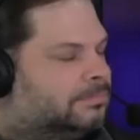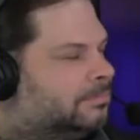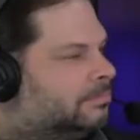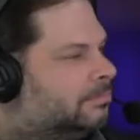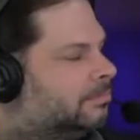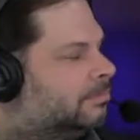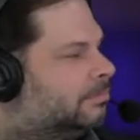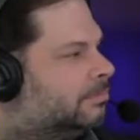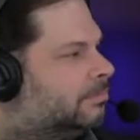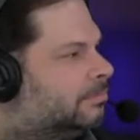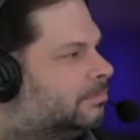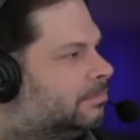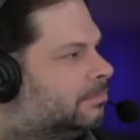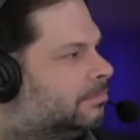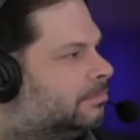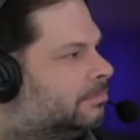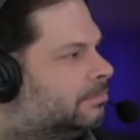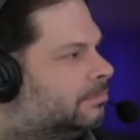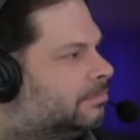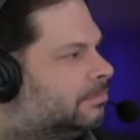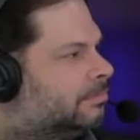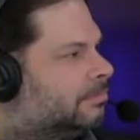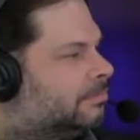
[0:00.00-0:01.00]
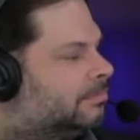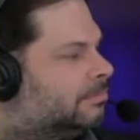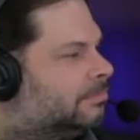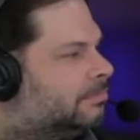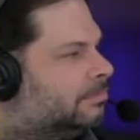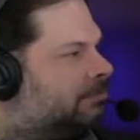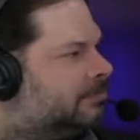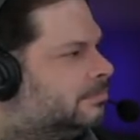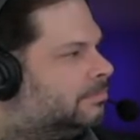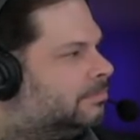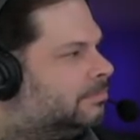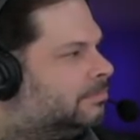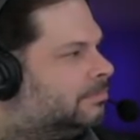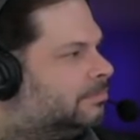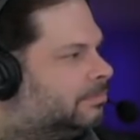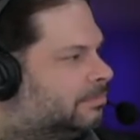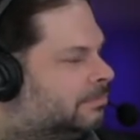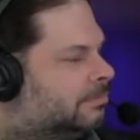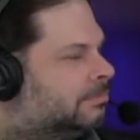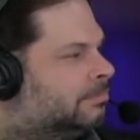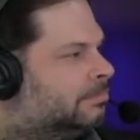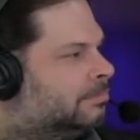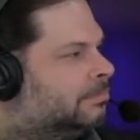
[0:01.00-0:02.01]

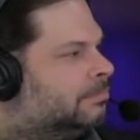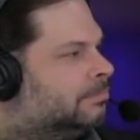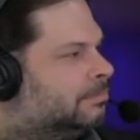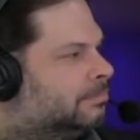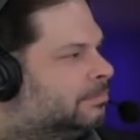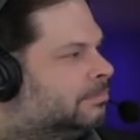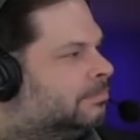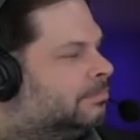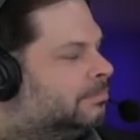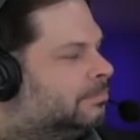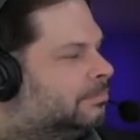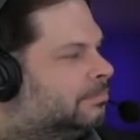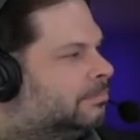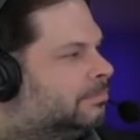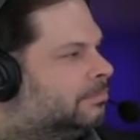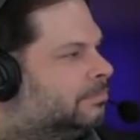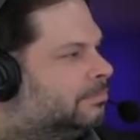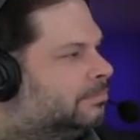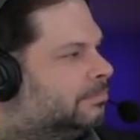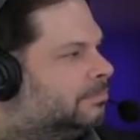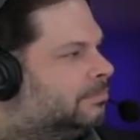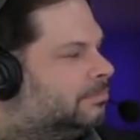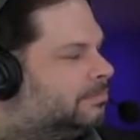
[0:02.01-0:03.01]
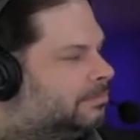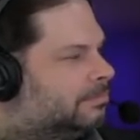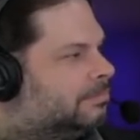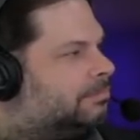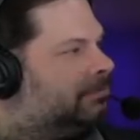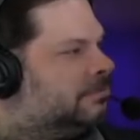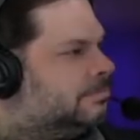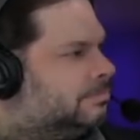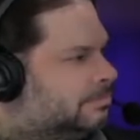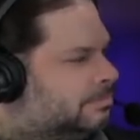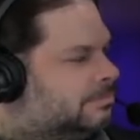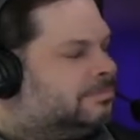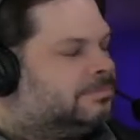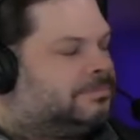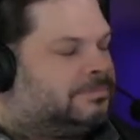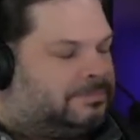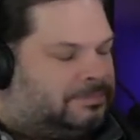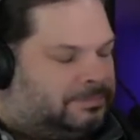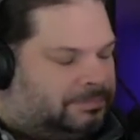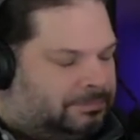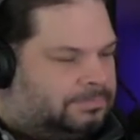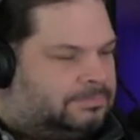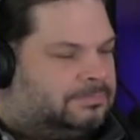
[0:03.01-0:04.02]

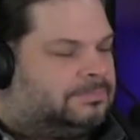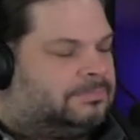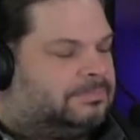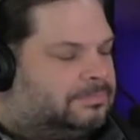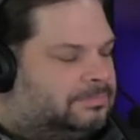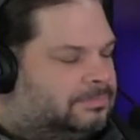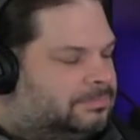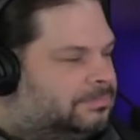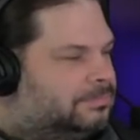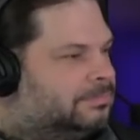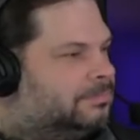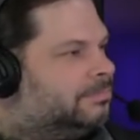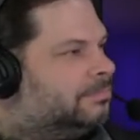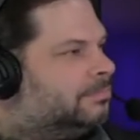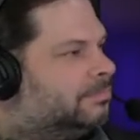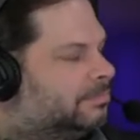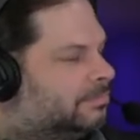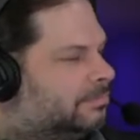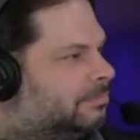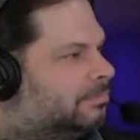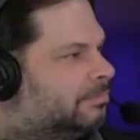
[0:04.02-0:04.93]
This person isn't speaking.